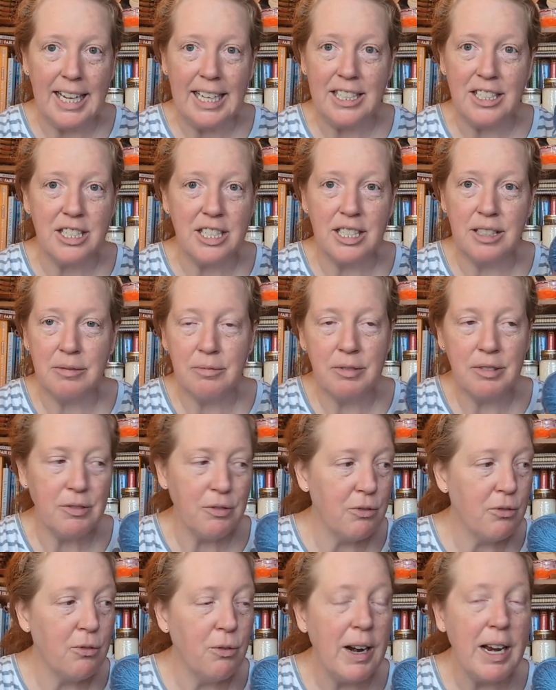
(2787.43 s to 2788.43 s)
And
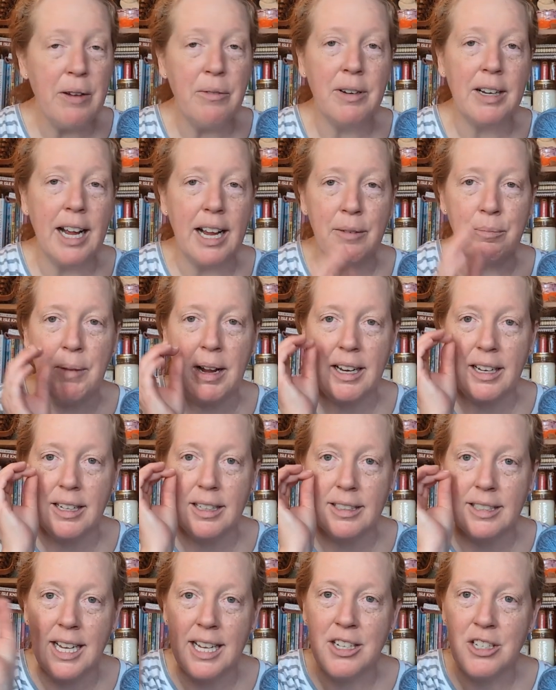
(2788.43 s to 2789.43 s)
right when my
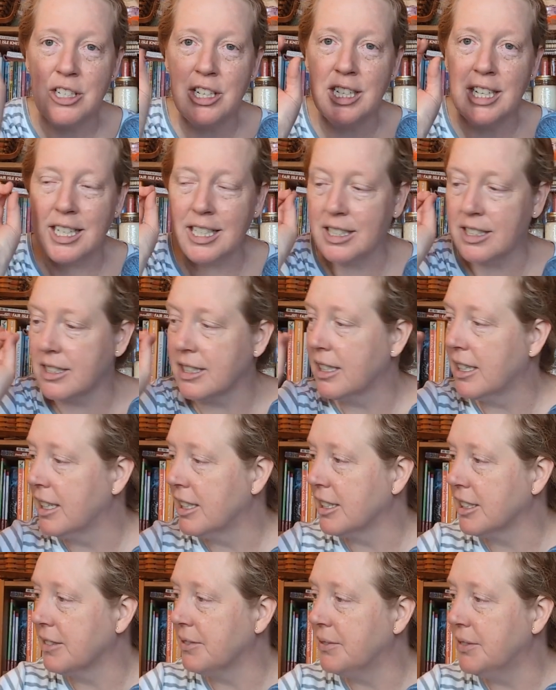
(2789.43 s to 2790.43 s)
attention is
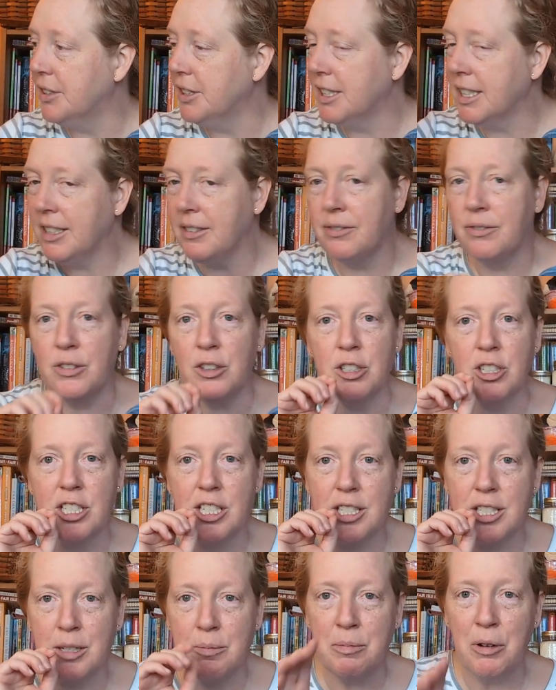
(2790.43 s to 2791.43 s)
diverted for
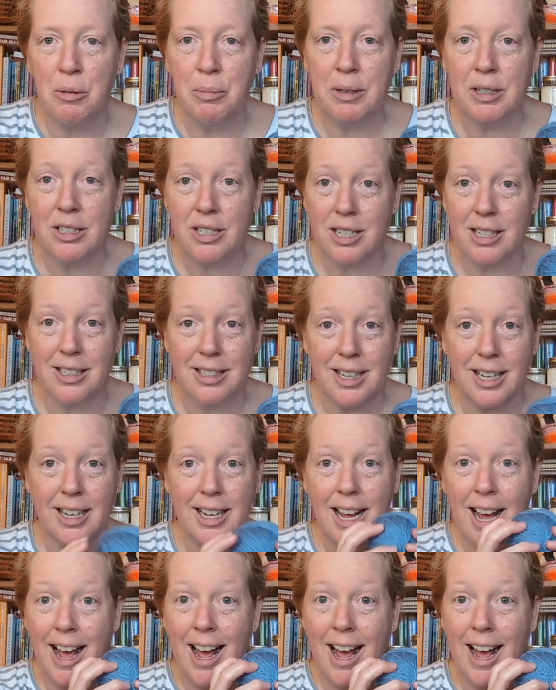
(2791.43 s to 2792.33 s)
just a moment, she's like,